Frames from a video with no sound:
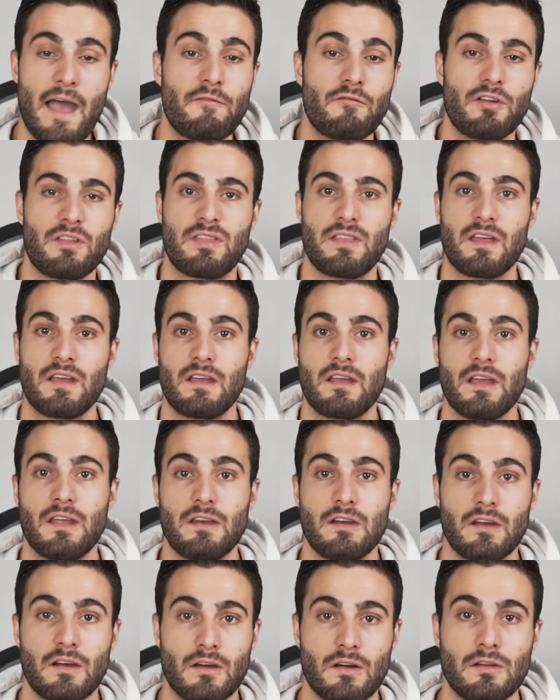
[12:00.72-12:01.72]
everything
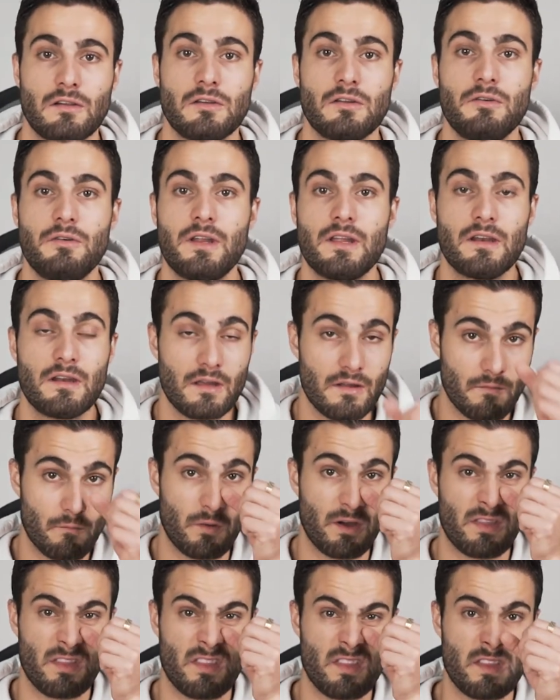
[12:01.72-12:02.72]
included
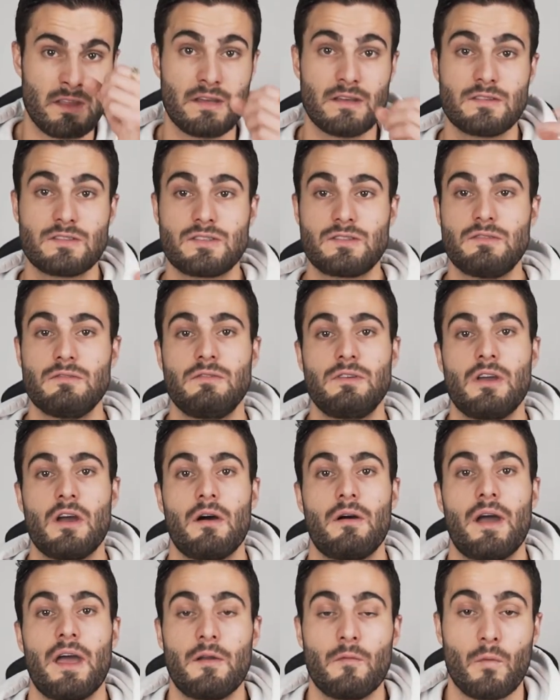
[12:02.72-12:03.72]
with the
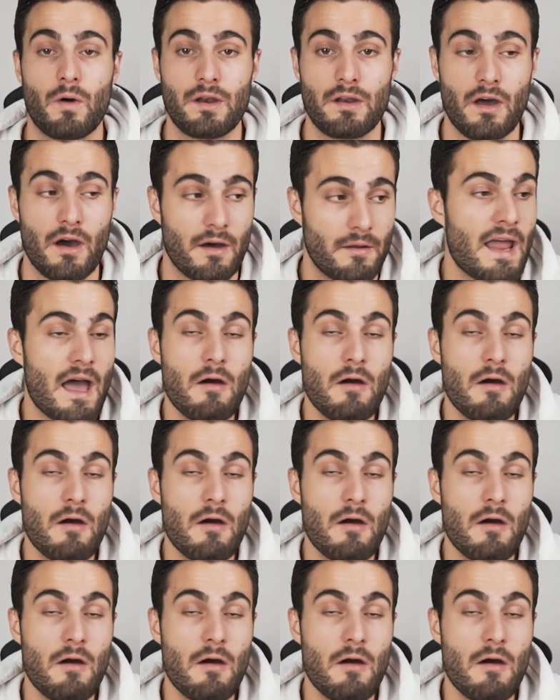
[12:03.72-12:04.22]
studio and whatnot.